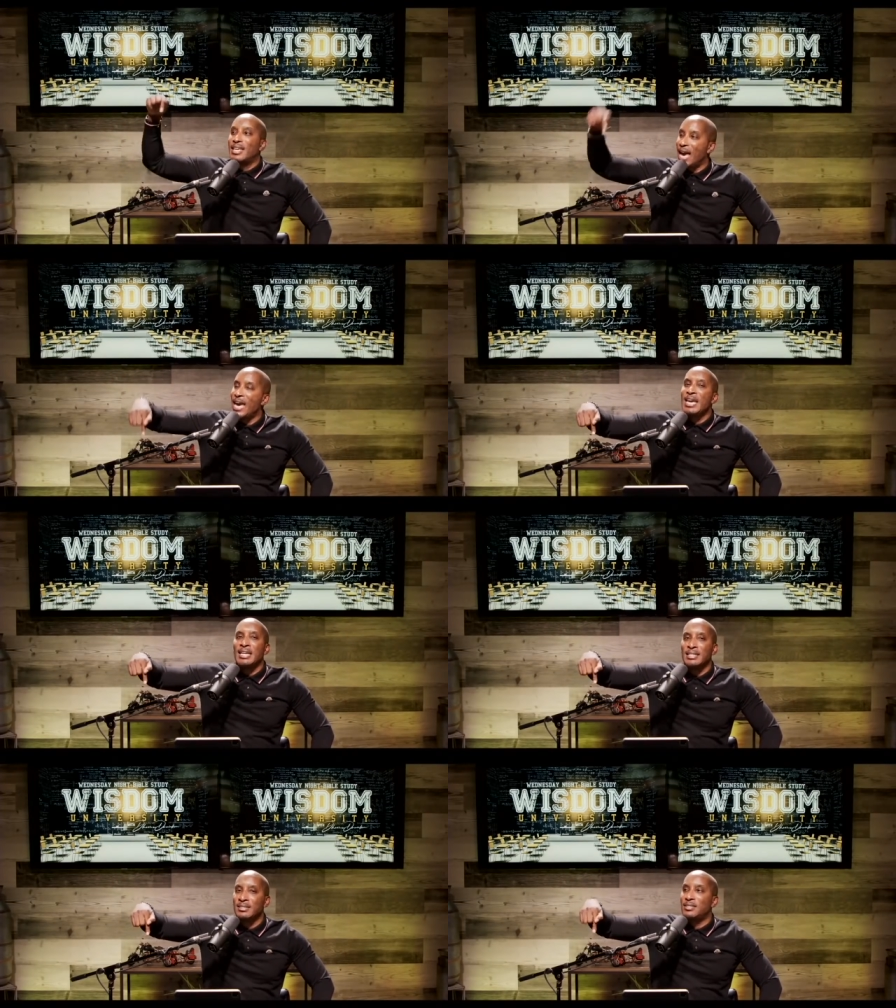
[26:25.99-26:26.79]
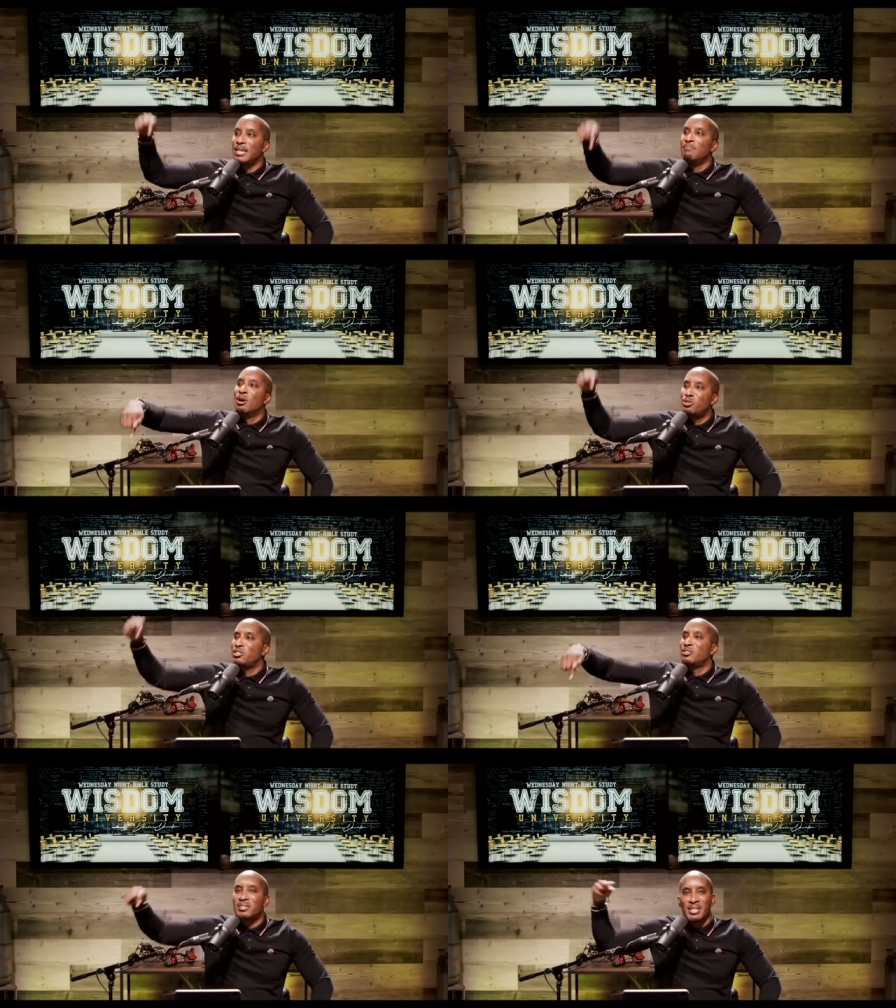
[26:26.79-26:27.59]
Cain's
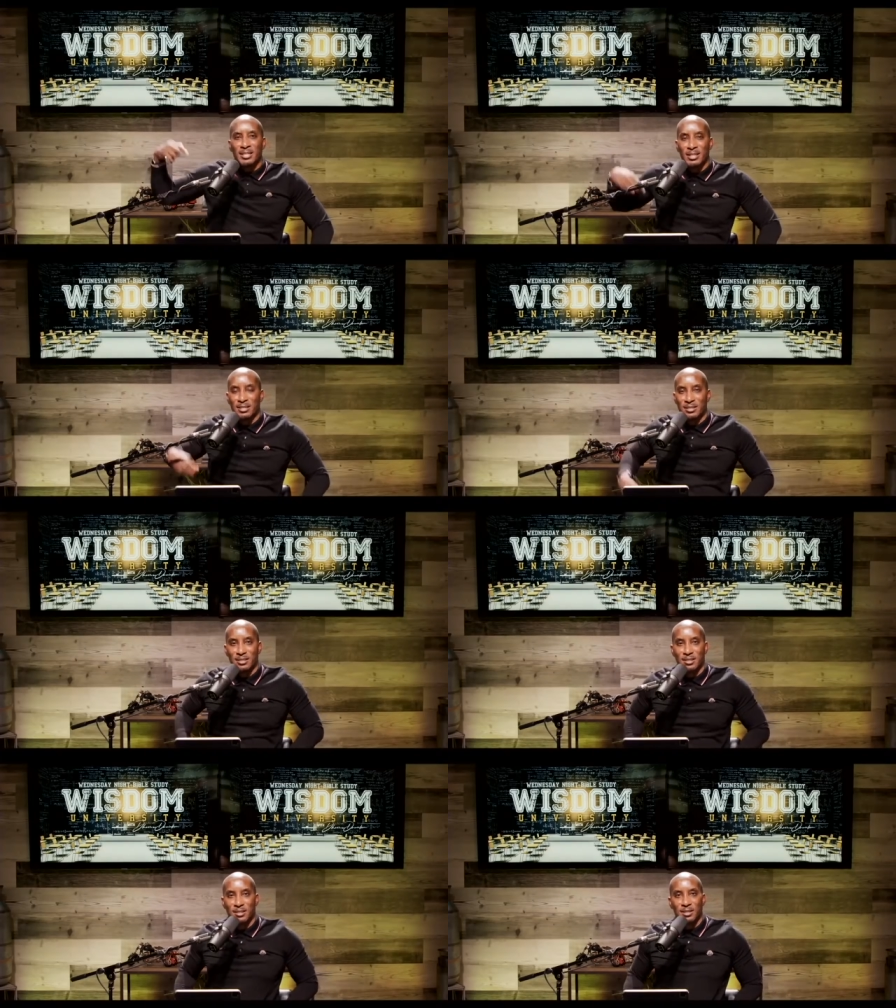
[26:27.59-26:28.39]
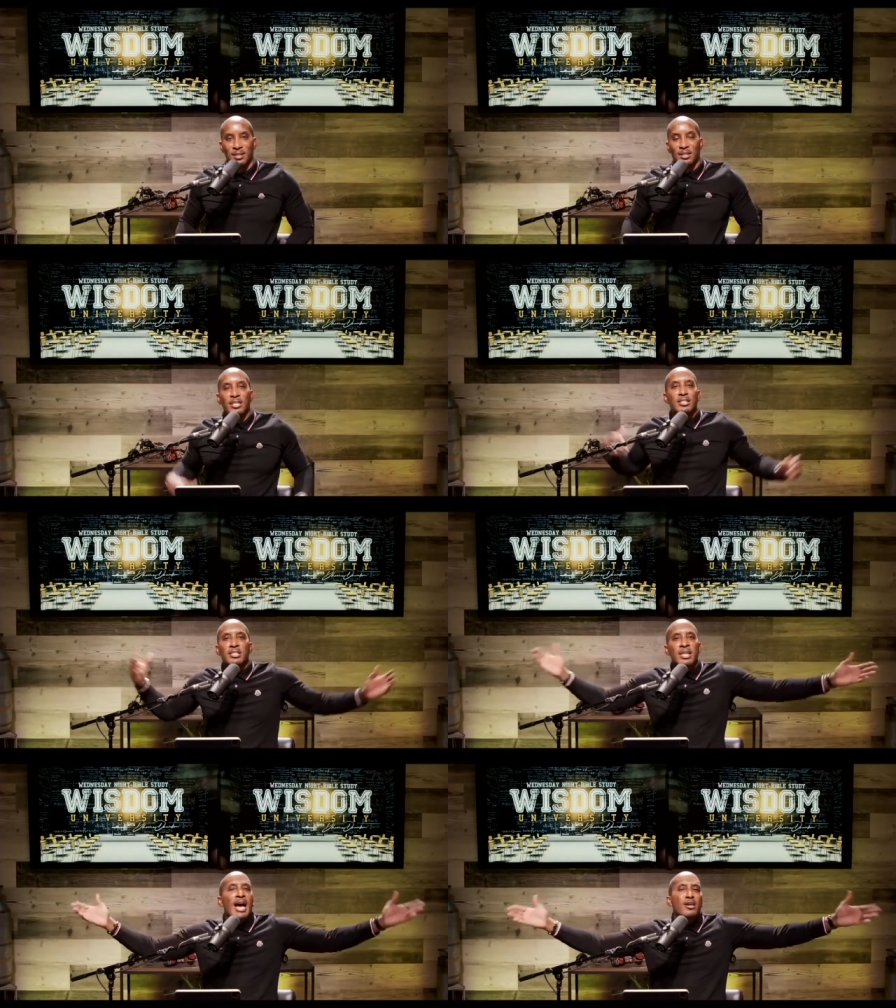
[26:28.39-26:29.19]
emotional sickness. This
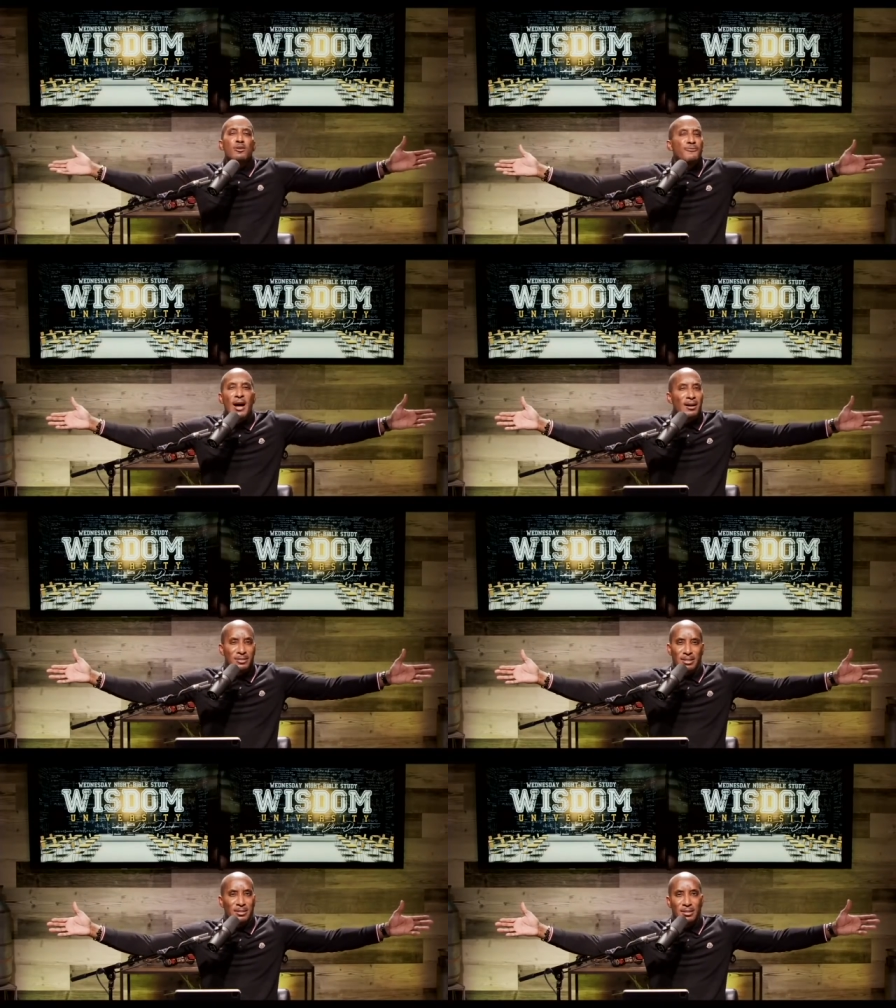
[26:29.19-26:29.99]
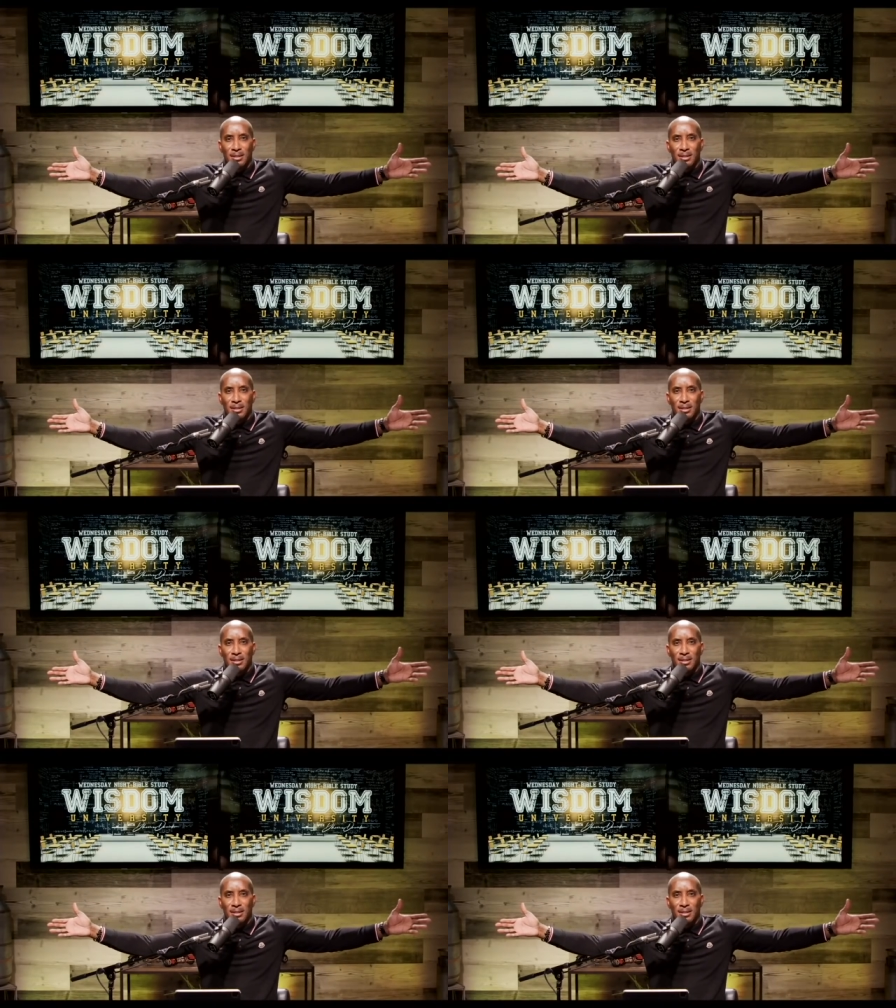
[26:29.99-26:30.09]
is not your fault.